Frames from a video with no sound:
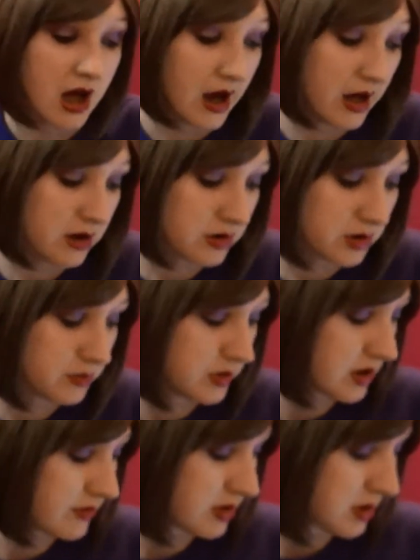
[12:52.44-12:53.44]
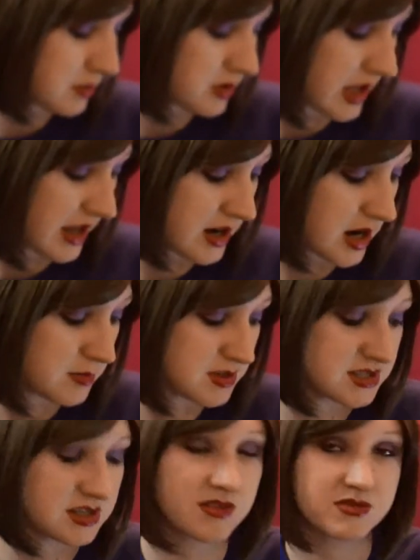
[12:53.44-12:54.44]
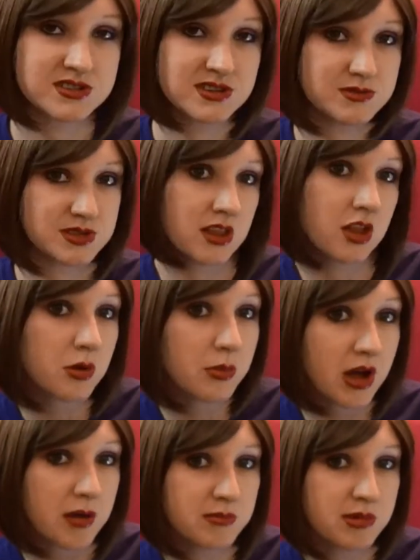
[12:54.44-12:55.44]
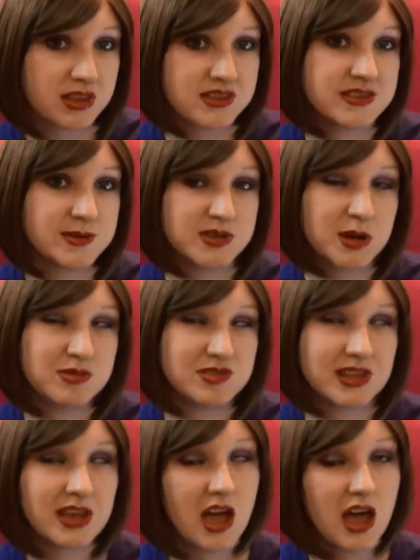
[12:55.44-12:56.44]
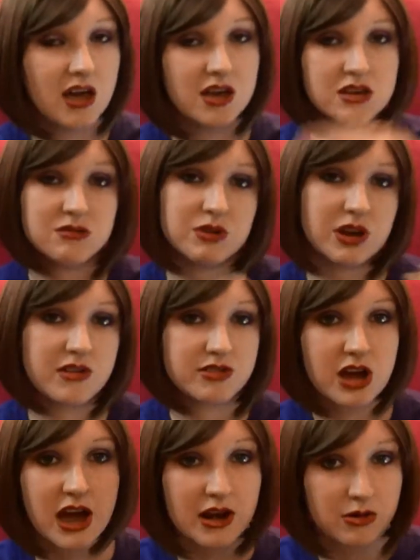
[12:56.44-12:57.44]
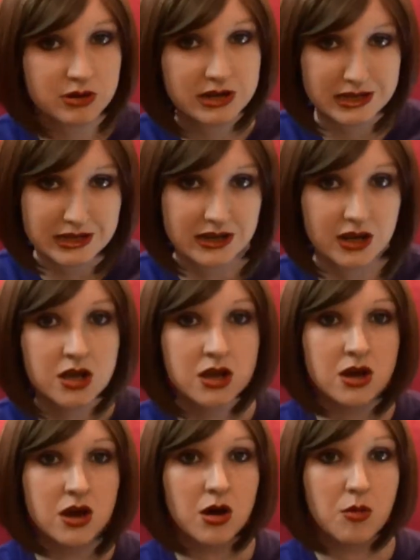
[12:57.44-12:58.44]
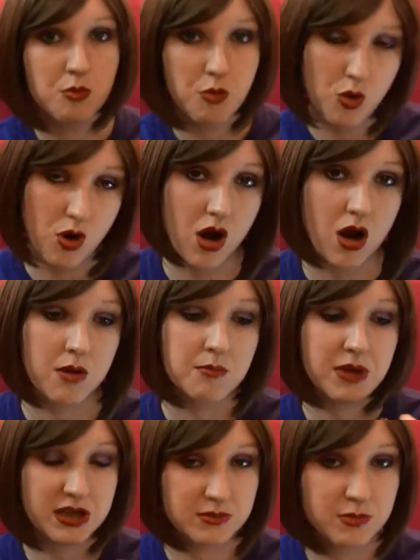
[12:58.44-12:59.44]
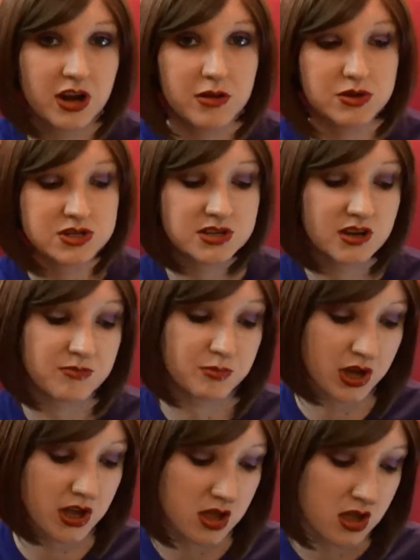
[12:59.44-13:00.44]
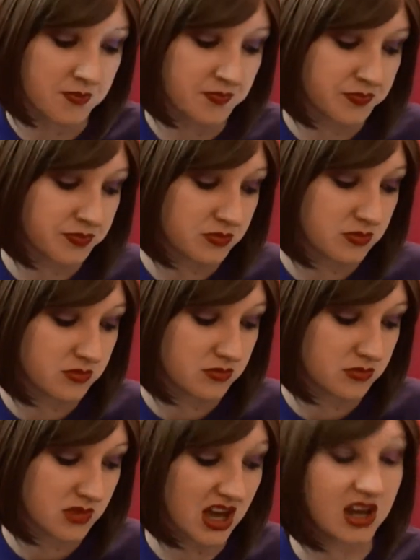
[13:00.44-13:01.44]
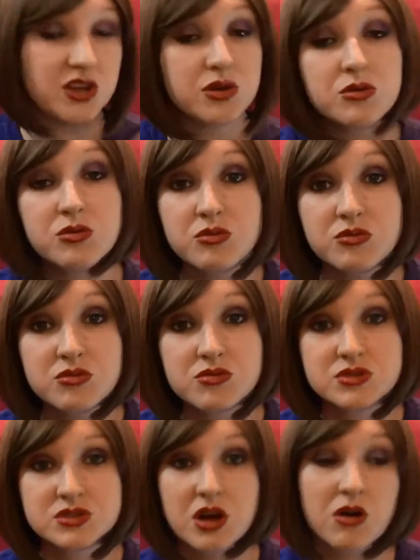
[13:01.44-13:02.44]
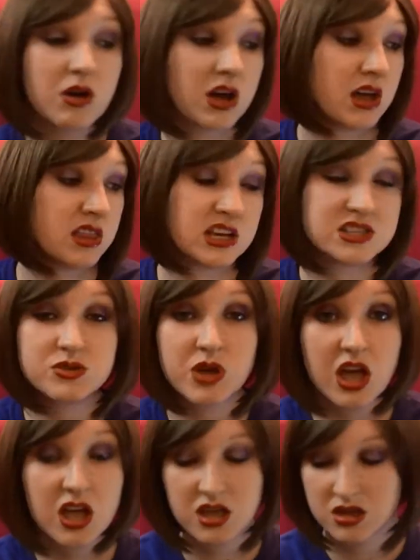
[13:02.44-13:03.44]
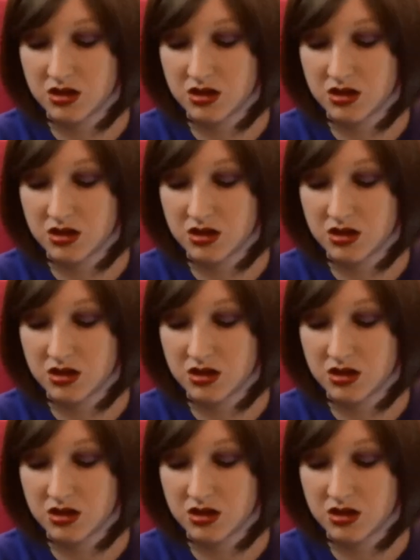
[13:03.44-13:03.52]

I don't know, whatever. I'm glad I got my stuff because I was a little bummed, but at the same time I was like, eh, whatever. I don't need more Bath & Body Works stuff, but I do. So uh, that's okay.